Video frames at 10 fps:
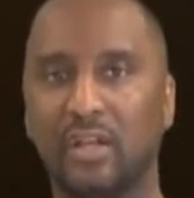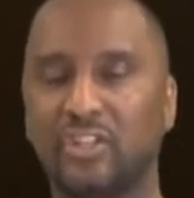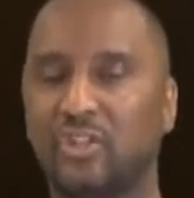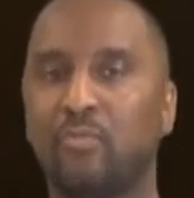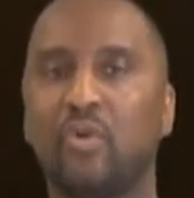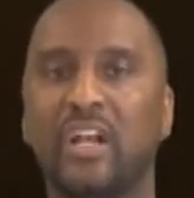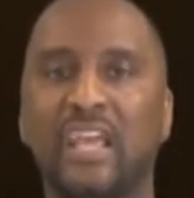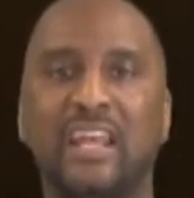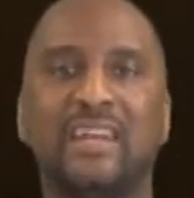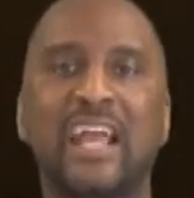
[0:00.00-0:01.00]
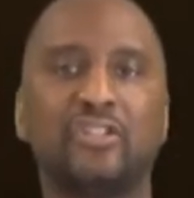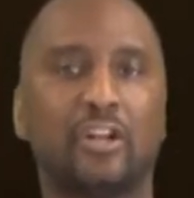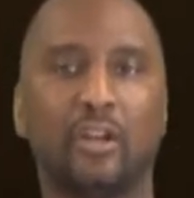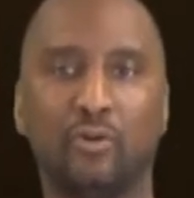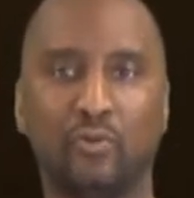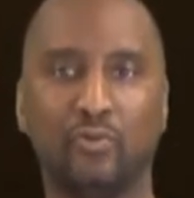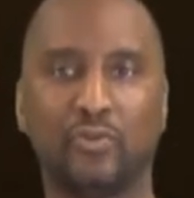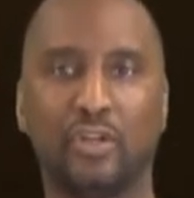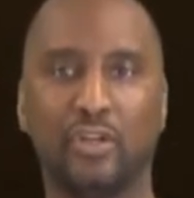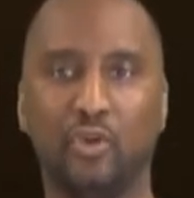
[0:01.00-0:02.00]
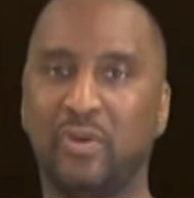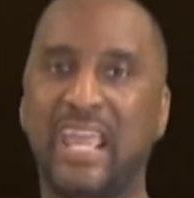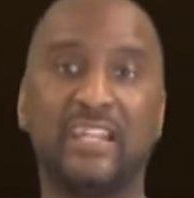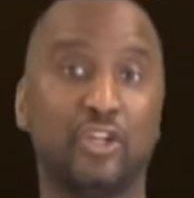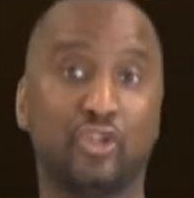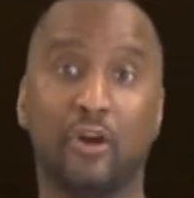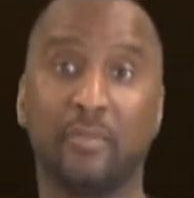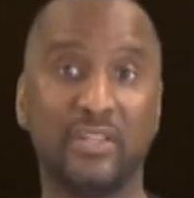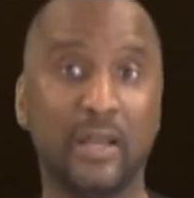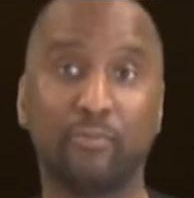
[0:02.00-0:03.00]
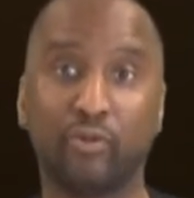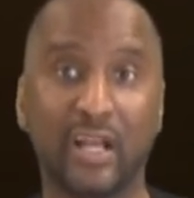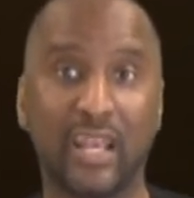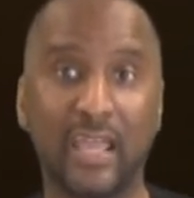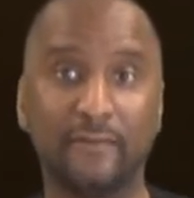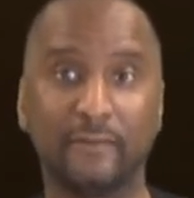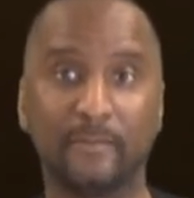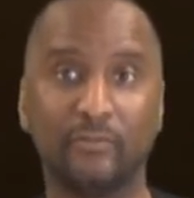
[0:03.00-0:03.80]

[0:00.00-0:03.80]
Someone in nice clothes, you can't determine their prayer life.